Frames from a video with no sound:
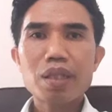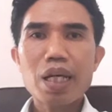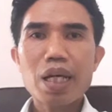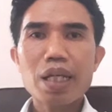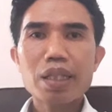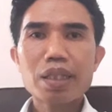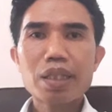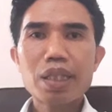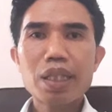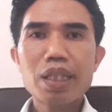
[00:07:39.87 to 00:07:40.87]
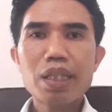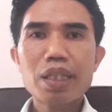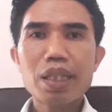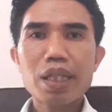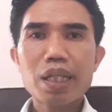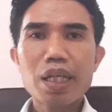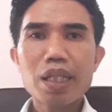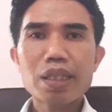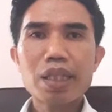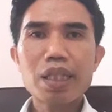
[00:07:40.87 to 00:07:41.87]

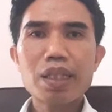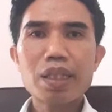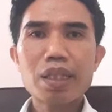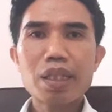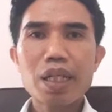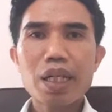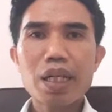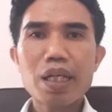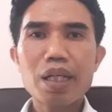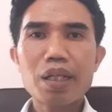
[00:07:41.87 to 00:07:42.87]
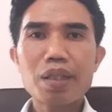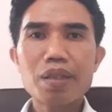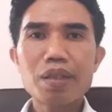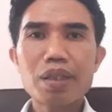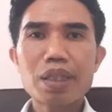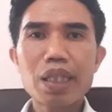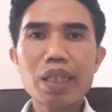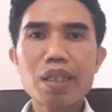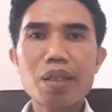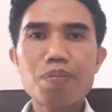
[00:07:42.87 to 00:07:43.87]

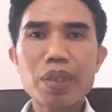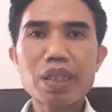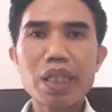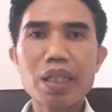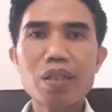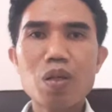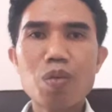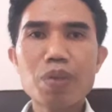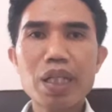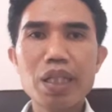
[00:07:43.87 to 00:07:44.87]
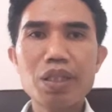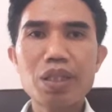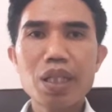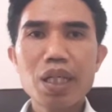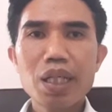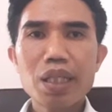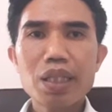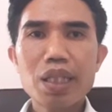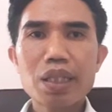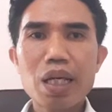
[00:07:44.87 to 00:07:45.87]
18.6% of case.
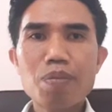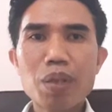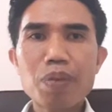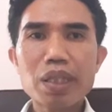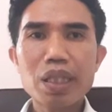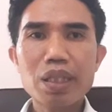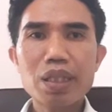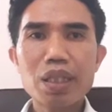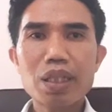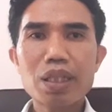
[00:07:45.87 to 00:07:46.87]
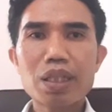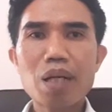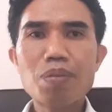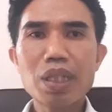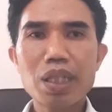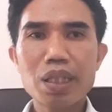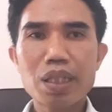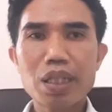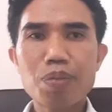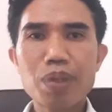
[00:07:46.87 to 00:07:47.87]
The table presents a summary
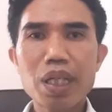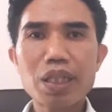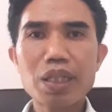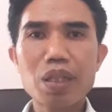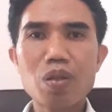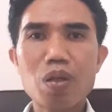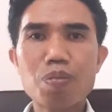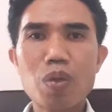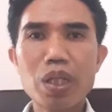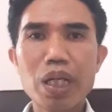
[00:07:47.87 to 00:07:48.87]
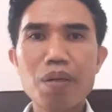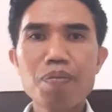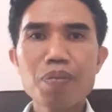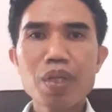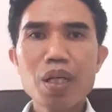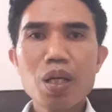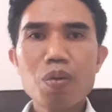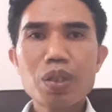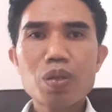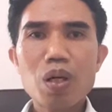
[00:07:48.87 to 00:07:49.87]
classification of model,
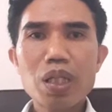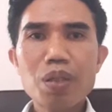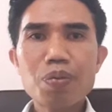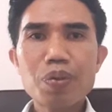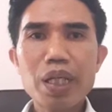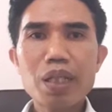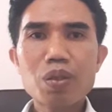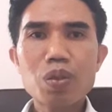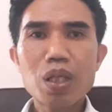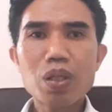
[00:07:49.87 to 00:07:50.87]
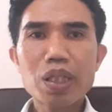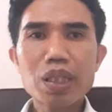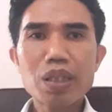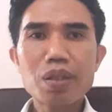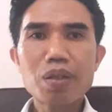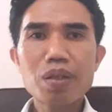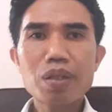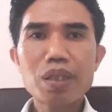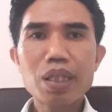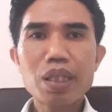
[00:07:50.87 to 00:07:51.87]
which only failed to allocate
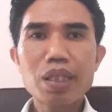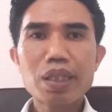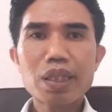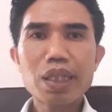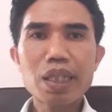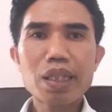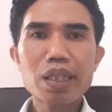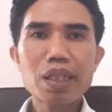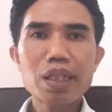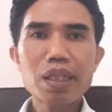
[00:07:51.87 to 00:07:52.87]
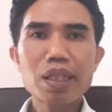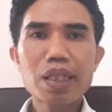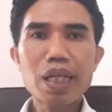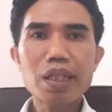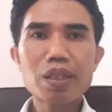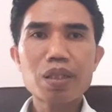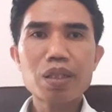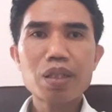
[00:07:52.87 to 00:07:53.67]
6 case